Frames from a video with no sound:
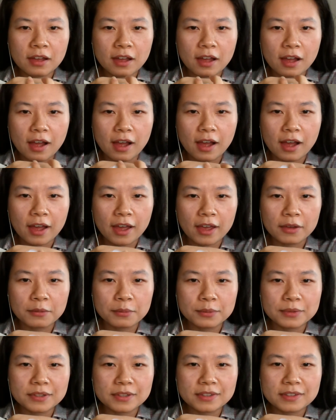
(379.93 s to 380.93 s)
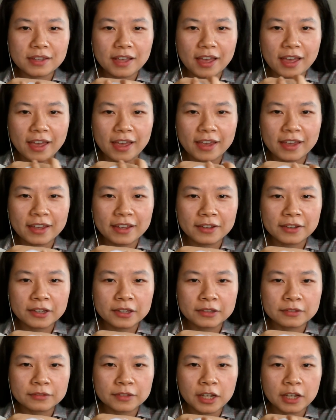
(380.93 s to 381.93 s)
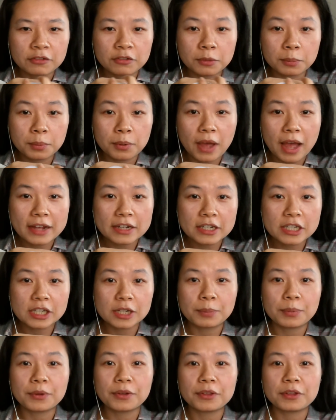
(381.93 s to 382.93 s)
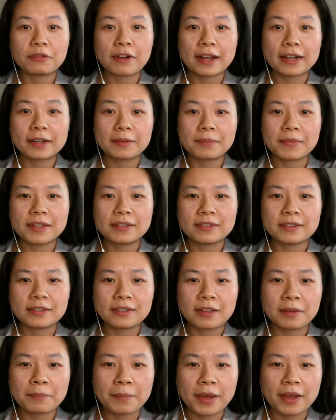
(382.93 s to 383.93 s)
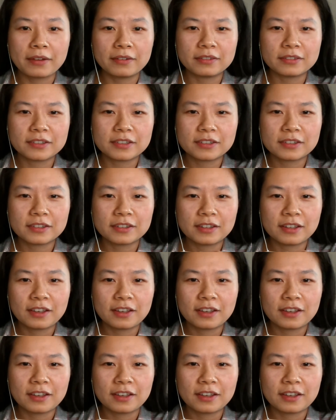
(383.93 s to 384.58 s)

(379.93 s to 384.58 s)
I would say if you actually put the recommended amount,